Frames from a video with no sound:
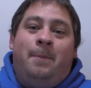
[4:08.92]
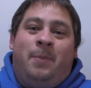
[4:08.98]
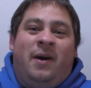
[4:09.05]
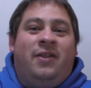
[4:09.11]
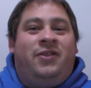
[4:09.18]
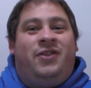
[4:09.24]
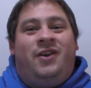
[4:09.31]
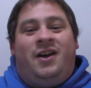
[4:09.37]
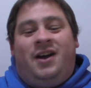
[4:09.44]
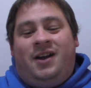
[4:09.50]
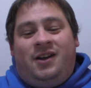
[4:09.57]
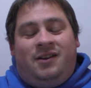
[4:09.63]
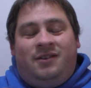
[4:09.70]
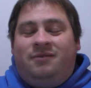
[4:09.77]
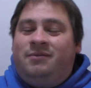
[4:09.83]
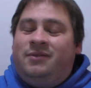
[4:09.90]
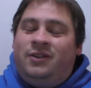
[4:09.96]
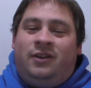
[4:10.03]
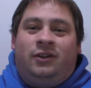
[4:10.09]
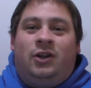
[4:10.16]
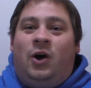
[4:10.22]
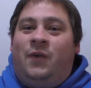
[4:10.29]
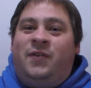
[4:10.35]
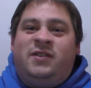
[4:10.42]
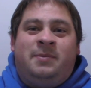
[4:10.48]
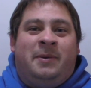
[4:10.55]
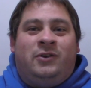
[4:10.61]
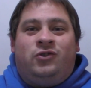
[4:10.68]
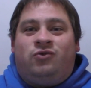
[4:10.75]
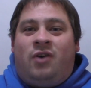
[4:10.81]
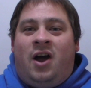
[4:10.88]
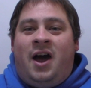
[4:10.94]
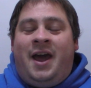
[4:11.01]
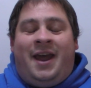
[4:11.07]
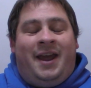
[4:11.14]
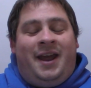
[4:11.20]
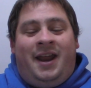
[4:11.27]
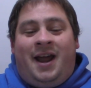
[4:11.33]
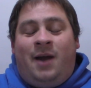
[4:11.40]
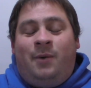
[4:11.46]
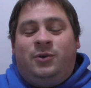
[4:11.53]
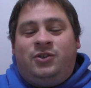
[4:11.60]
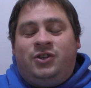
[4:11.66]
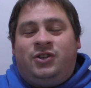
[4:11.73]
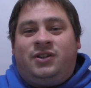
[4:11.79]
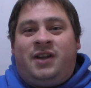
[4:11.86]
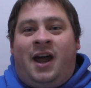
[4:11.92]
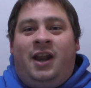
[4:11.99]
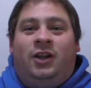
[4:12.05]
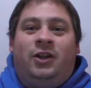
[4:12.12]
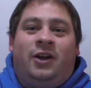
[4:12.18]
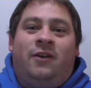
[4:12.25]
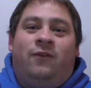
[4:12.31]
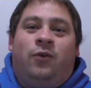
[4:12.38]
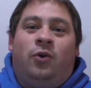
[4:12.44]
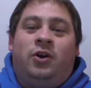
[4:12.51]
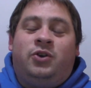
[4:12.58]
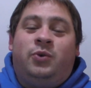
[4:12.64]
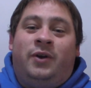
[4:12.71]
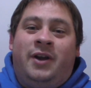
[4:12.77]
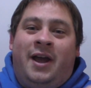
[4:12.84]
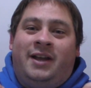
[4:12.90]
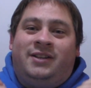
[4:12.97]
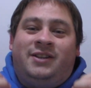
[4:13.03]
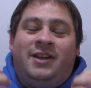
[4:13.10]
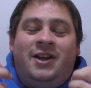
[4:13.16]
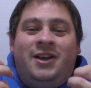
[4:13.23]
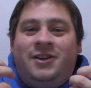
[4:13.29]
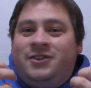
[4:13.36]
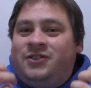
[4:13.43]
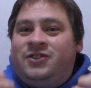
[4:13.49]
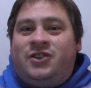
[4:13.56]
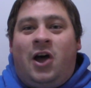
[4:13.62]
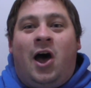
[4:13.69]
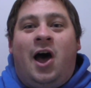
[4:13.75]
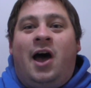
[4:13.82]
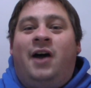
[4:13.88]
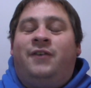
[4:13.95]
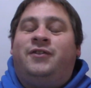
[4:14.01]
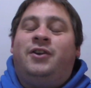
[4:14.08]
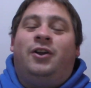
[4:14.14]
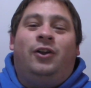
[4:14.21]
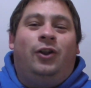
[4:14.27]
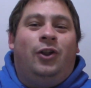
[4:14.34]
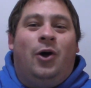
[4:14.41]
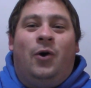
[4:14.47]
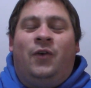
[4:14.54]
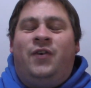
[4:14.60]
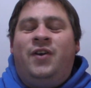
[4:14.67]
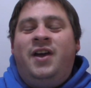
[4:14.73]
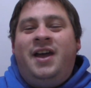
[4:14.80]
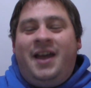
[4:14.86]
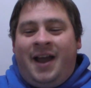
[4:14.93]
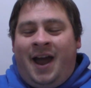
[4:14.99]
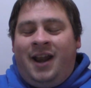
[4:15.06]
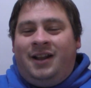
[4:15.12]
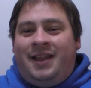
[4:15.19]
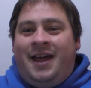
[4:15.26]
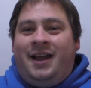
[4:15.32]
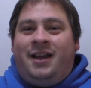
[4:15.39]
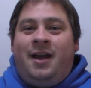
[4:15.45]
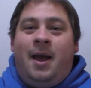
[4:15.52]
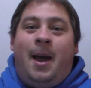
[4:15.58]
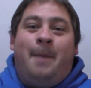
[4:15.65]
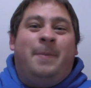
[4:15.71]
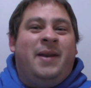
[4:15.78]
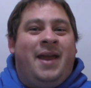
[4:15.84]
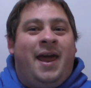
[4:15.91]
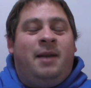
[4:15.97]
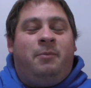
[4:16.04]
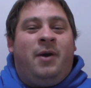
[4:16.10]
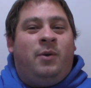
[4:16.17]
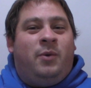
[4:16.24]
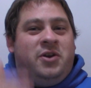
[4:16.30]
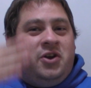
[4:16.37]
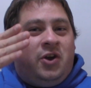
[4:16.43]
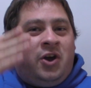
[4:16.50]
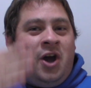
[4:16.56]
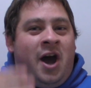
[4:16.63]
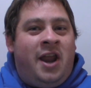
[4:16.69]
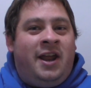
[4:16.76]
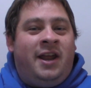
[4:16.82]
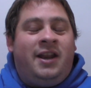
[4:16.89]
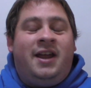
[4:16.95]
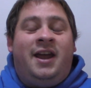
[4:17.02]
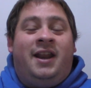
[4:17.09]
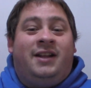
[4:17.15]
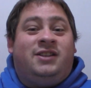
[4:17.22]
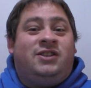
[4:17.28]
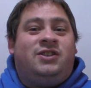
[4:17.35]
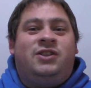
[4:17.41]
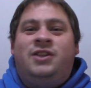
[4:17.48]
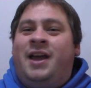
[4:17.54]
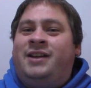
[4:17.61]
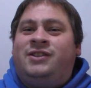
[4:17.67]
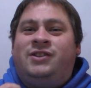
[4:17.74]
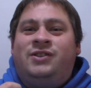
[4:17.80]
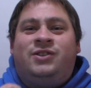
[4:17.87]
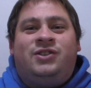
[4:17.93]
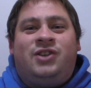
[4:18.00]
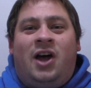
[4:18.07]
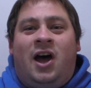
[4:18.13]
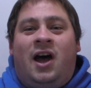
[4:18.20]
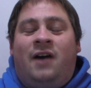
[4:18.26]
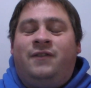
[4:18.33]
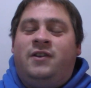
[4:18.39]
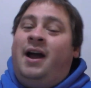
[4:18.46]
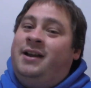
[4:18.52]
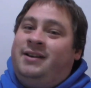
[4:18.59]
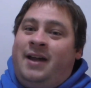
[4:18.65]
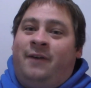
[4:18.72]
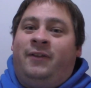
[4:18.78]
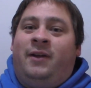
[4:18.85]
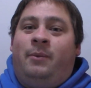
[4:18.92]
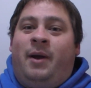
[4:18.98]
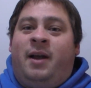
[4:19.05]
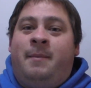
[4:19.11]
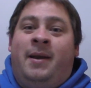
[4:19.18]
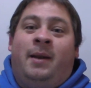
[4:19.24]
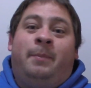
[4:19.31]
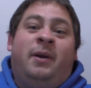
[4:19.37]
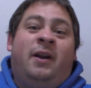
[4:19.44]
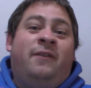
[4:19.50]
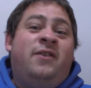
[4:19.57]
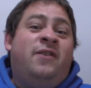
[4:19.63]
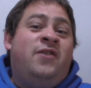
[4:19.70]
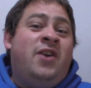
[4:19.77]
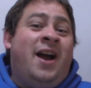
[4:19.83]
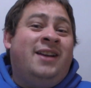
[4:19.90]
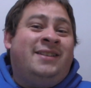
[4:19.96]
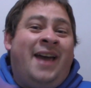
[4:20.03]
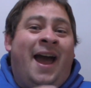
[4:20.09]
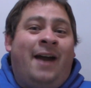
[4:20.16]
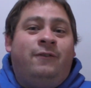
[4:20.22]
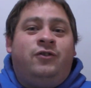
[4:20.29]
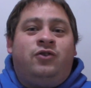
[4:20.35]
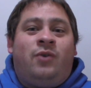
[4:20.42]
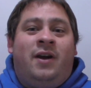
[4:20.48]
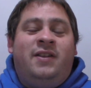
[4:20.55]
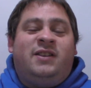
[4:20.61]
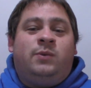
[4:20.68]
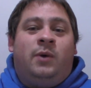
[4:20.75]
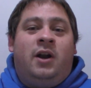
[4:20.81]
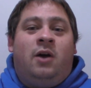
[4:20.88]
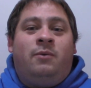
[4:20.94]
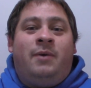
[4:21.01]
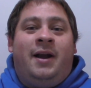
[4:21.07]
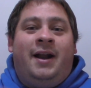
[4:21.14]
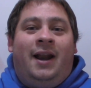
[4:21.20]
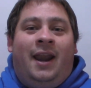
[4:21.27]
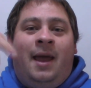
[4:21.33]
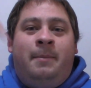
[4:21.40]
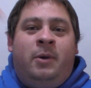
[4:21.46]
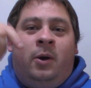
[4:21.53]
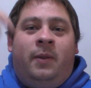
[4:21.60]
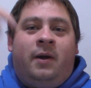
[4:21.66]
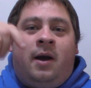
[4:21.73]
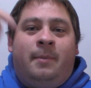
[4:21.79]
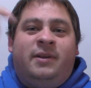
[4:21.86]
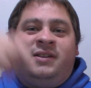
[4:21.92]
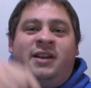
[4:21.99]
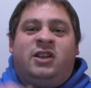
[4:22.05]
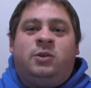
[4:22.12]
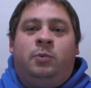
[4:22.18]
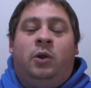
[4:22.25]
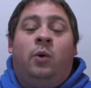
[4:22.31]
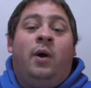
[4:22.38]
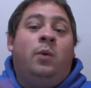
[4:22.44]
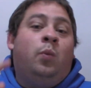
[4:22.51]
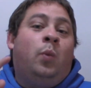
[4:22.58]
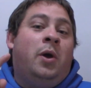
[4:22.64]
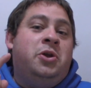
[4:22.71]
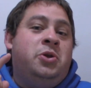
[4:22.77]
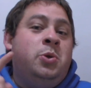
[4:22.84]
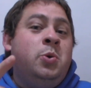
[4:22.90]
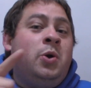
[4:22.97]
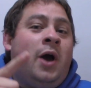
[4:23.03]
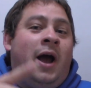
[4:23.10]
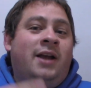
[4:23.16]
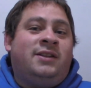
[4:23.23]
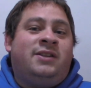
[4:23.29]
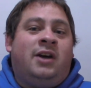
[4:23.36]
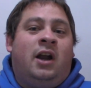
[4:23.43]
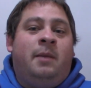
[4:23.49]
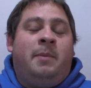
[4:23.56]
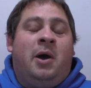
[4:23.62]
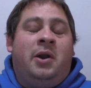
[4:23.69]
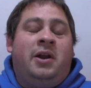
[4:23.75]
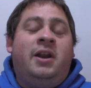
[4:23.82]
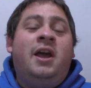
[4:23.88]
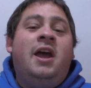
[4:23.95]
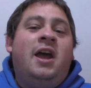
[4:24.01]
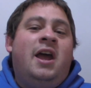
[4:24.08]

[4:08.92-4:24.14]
but the loaf is a bit dry, and I was just kind of looking forward to a nice, soft loaf. Kind of like a banana bread when you cut it, and it's nice and soft. I definitely recommend it. But if you guys have tried this one already, let me know in the comment section below on what you guys thought about it.